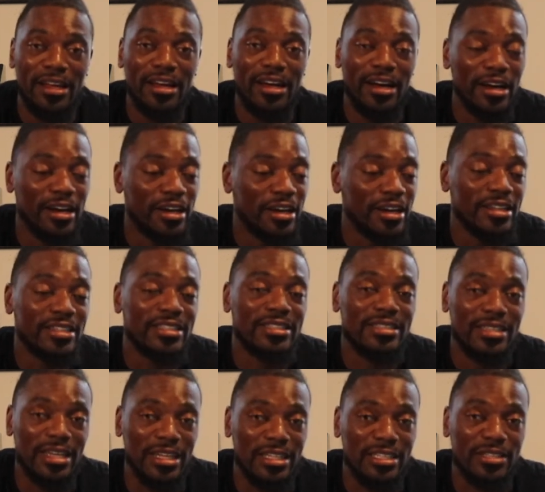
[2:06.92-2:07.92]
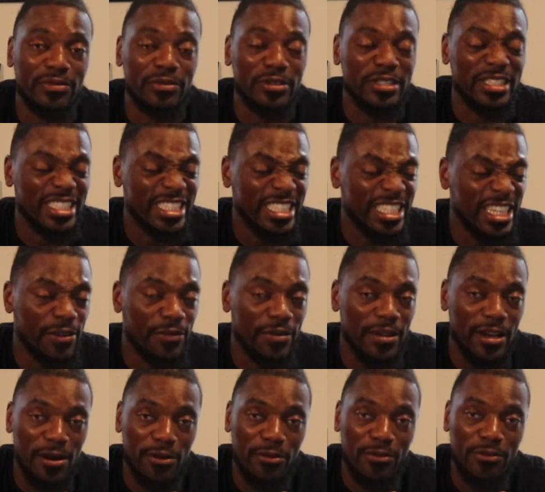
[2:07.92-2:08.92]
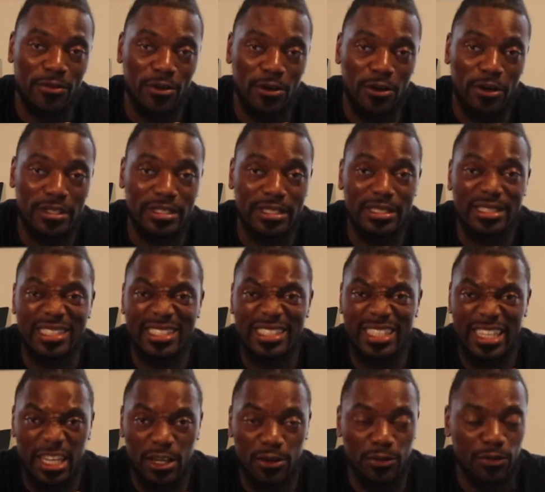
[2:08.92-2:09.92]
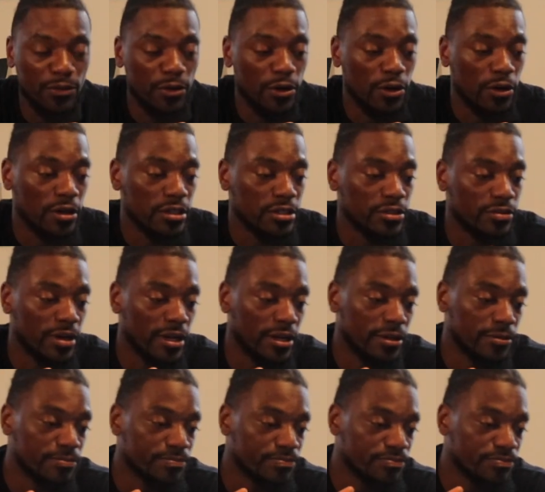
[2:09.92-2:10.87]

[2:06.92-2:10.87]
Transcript: A good sense for sniffing out frauds and seeing frauds, right?